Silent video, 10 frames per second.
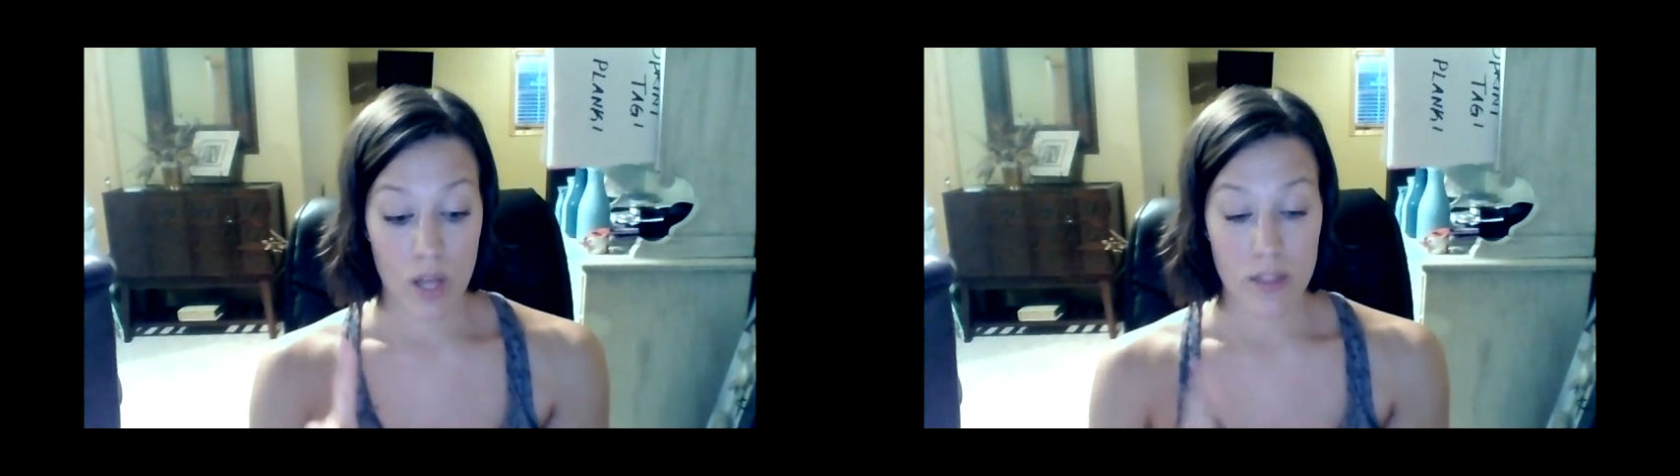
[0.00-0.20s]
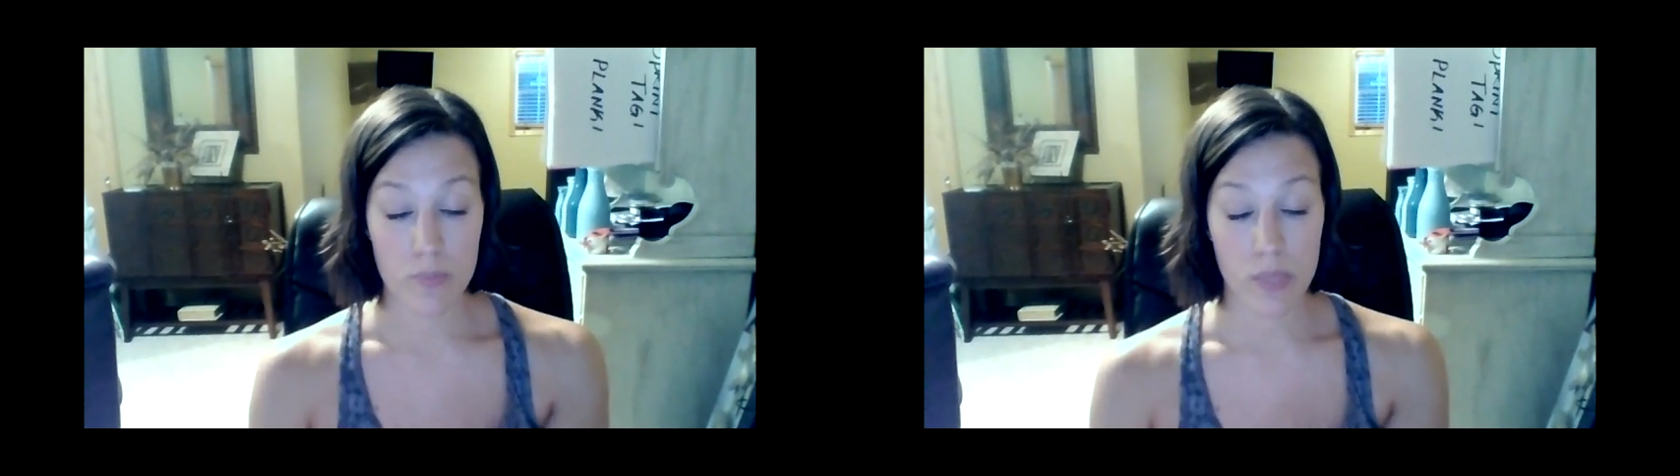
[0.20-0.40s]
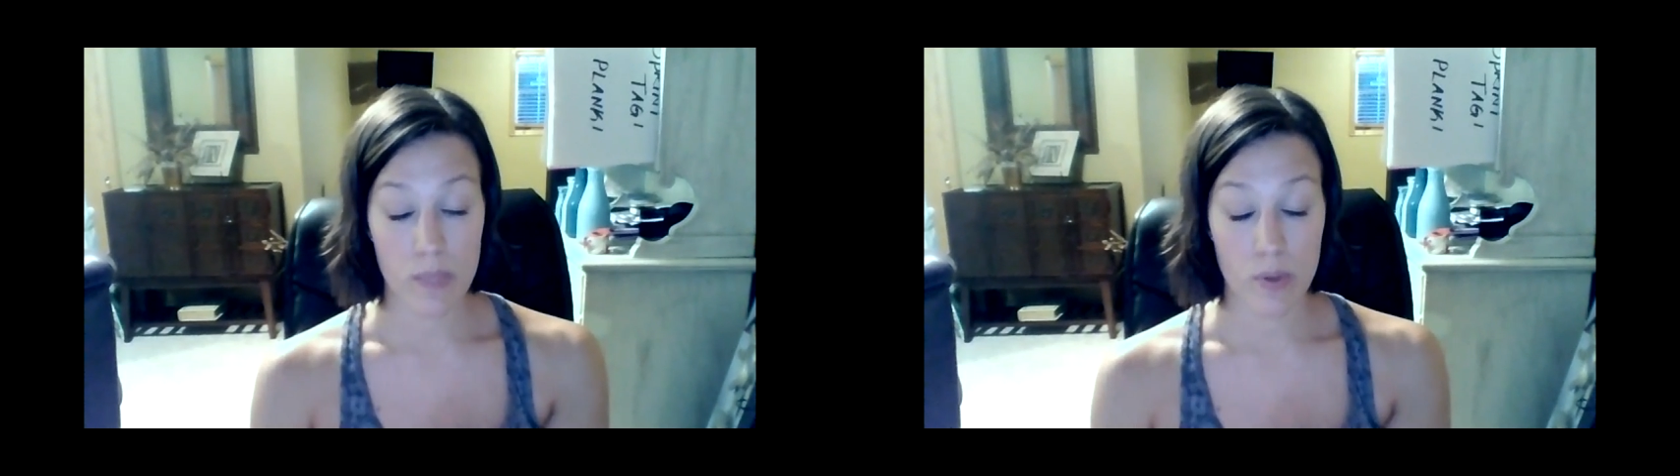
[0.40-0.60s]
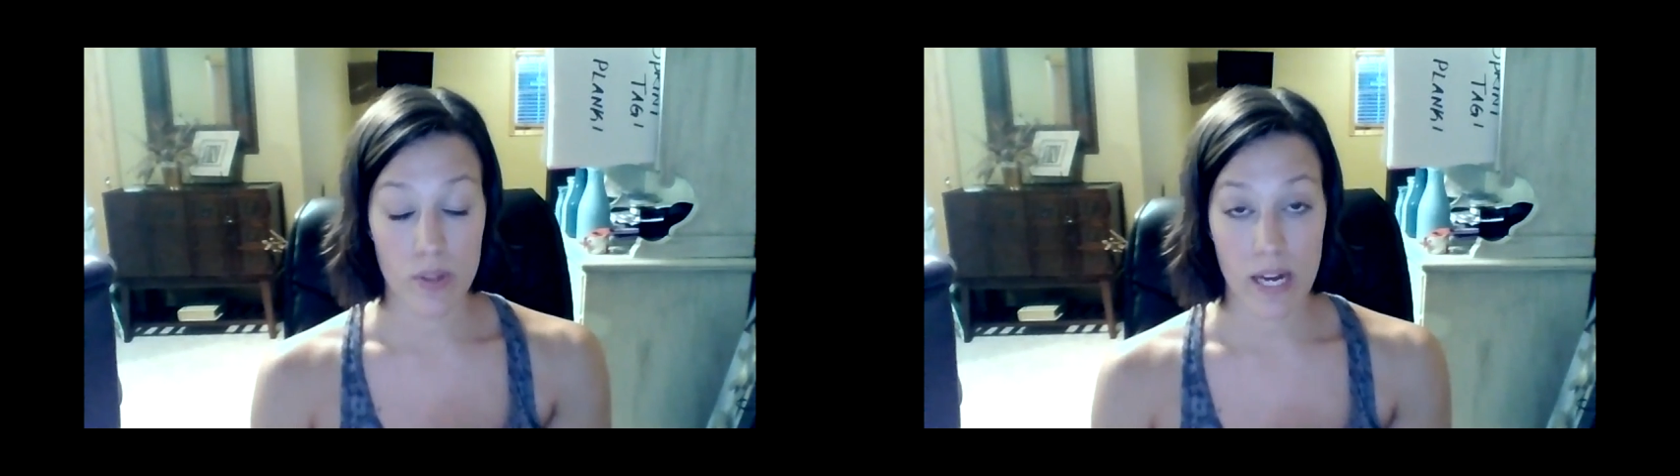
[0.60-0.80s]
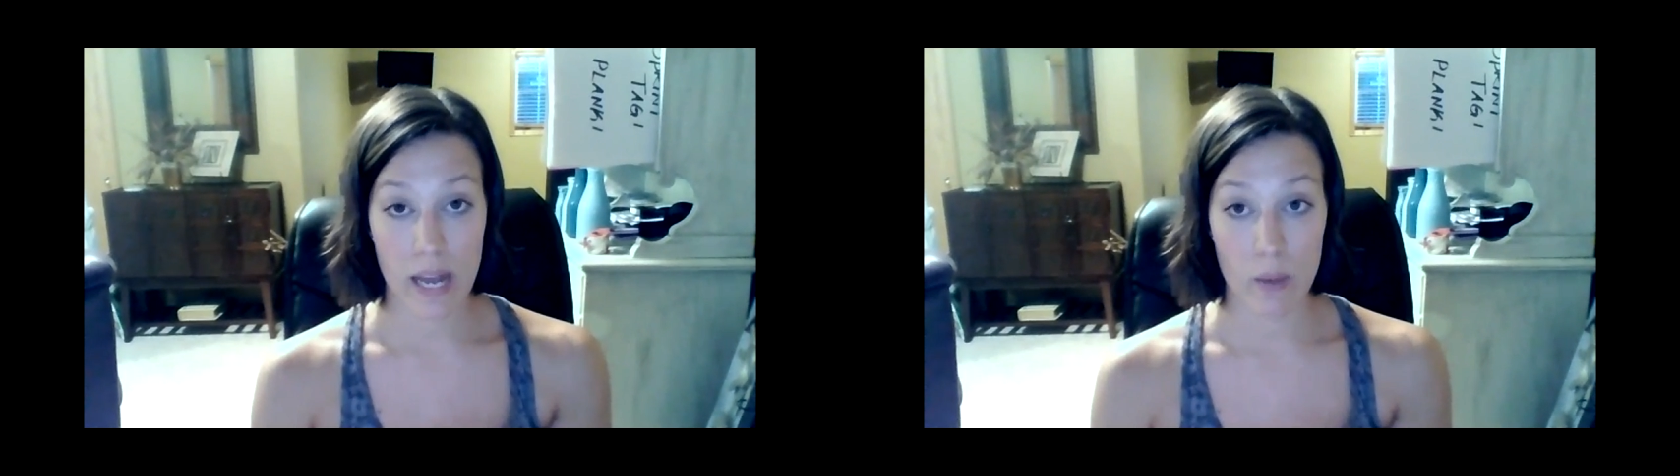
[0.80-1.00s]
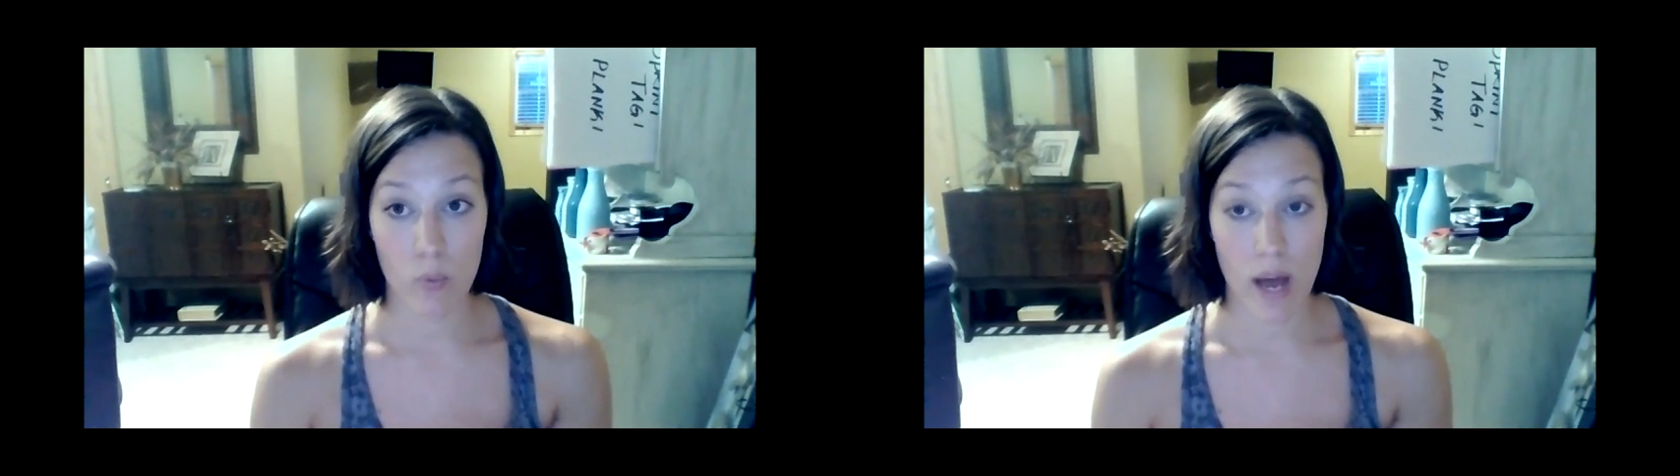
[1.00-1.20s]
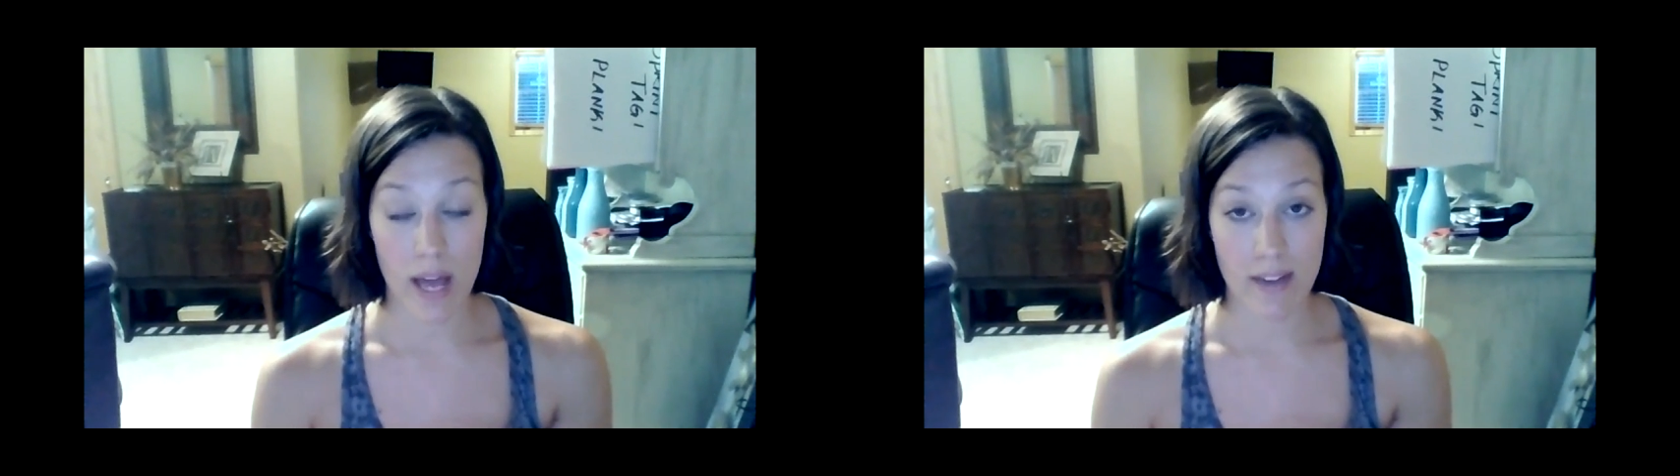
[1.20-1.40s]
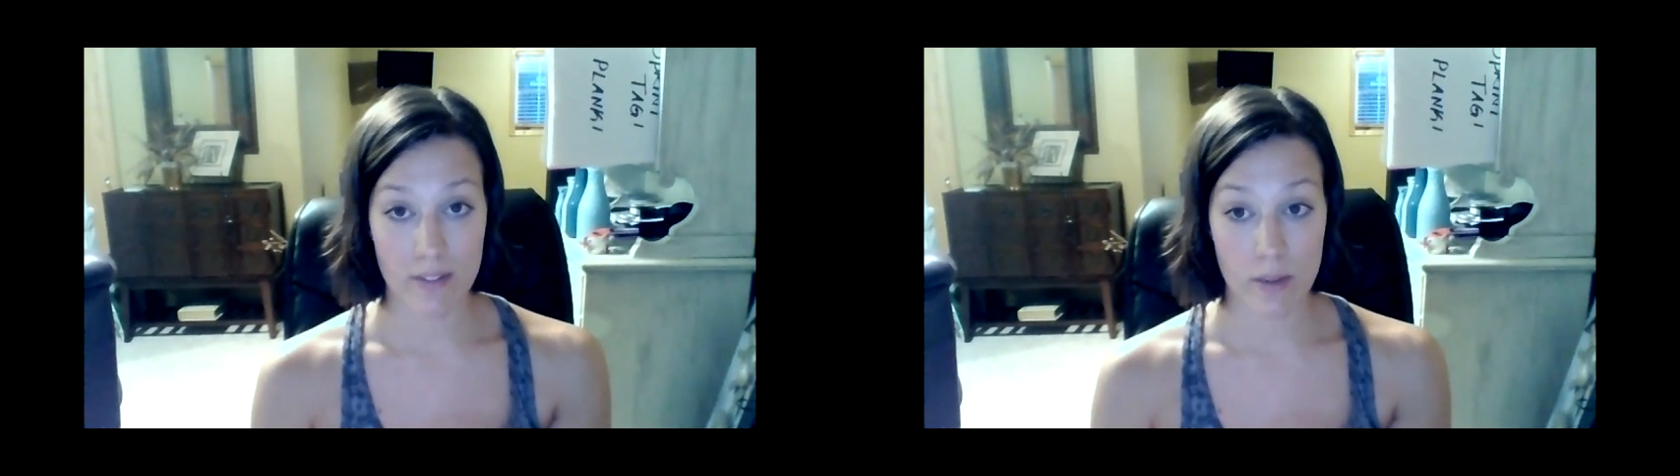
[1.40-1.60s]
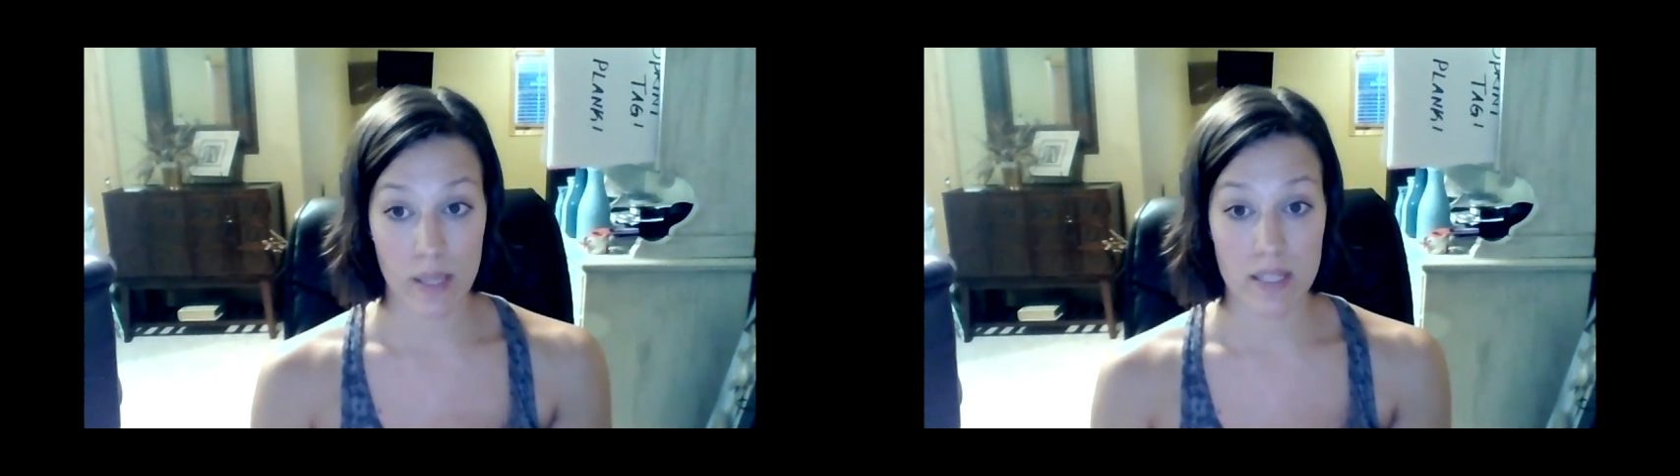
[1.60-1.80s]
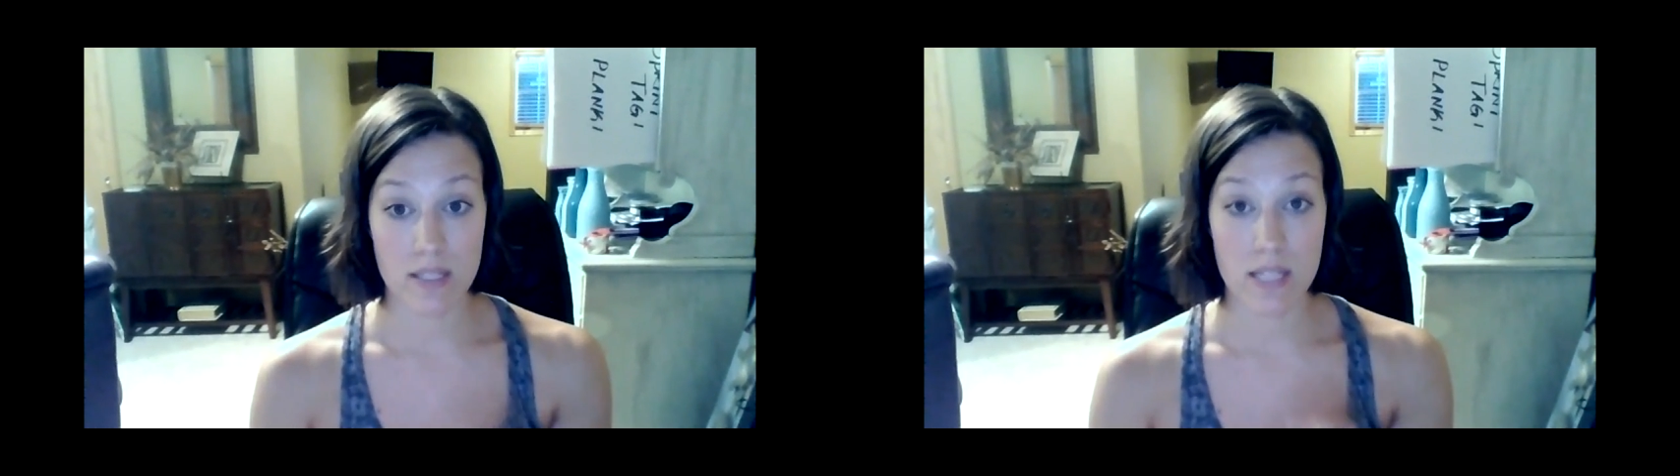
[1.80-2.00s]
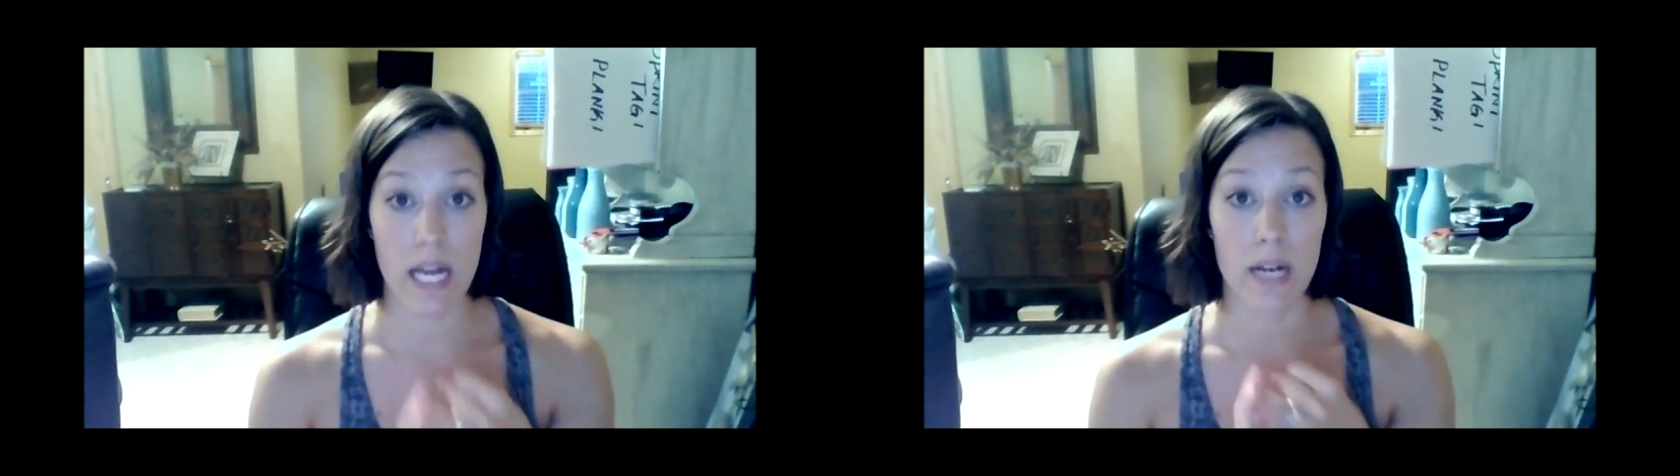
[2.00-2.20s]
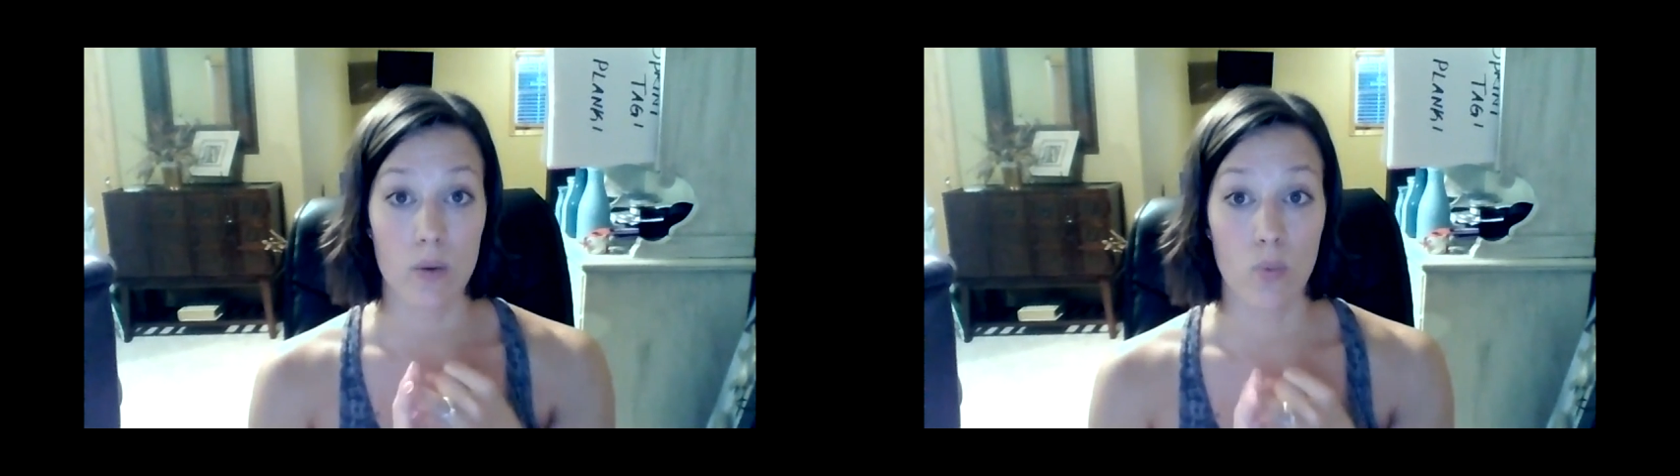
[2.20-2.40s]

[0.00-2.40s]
the people that I have on my list that